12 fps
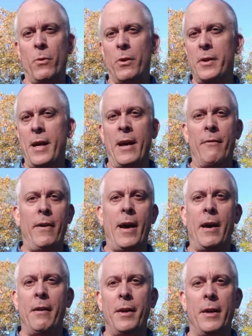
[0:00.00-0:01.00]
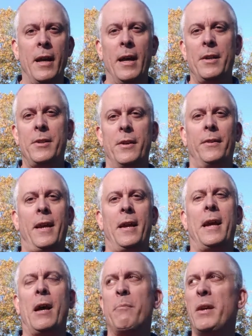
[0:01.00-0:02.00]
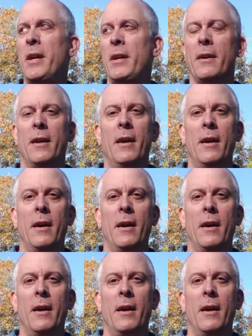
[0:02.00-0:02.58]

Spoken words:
or down valley just cannot be.